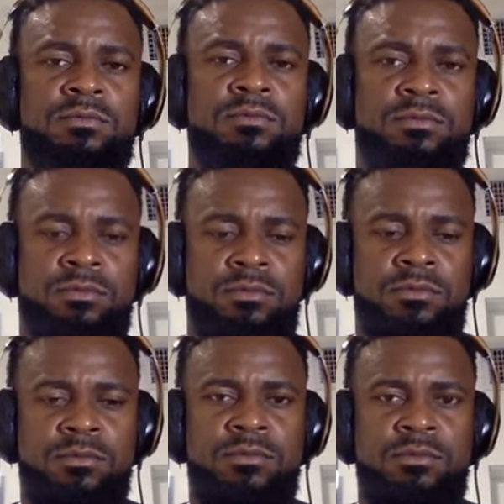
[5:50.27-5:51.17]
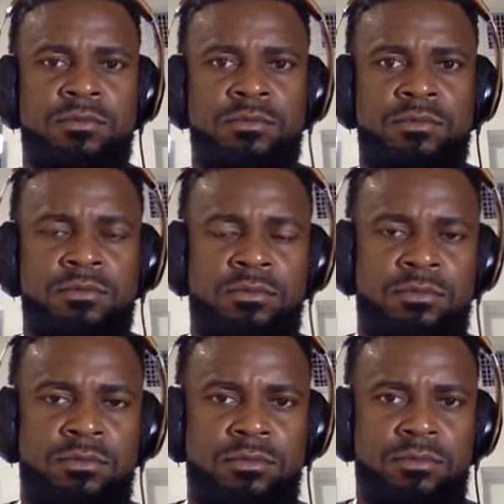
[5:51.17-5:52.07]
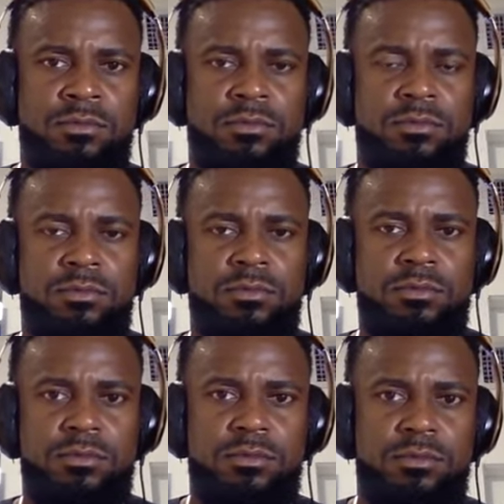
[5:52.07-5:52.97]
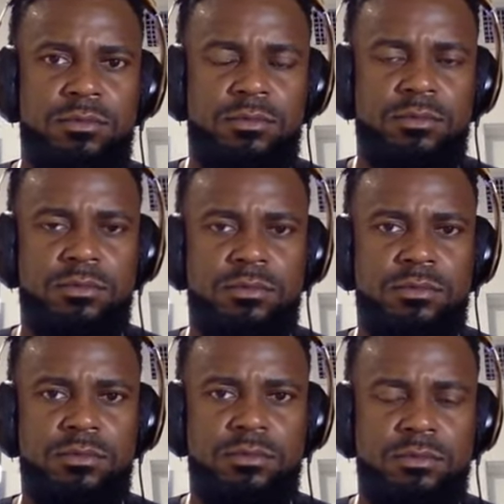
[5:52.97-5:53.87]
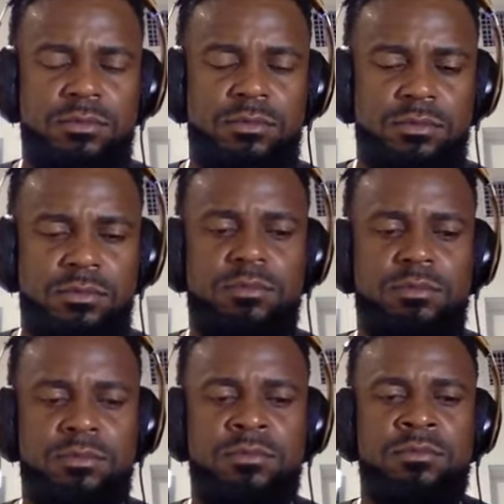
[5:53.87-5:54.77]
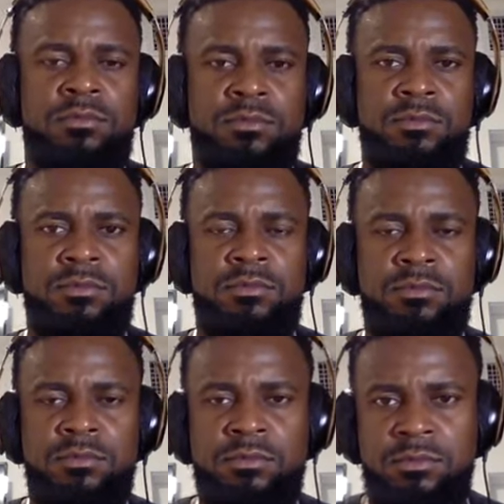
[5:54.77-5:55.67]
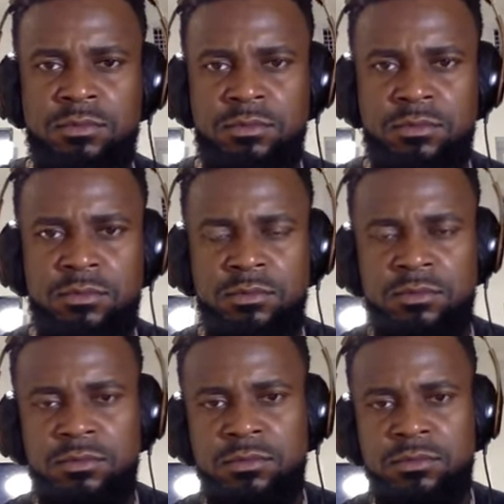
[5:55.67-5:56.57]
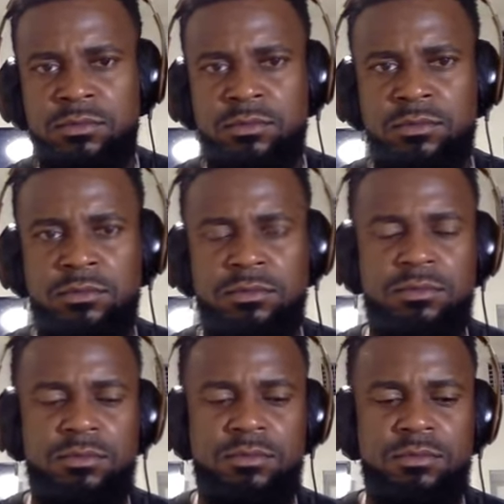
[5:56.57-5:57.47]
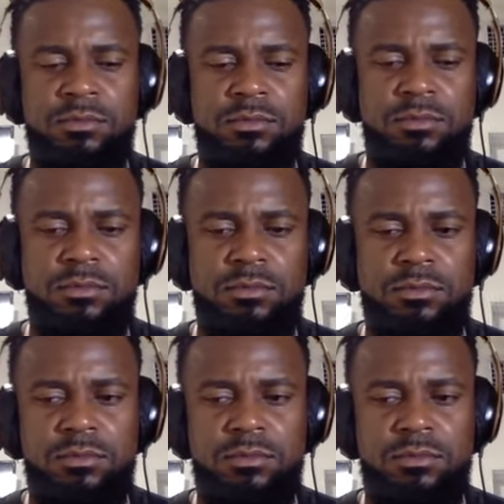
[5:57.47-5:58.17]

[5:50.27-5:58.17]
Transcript: (not speaking)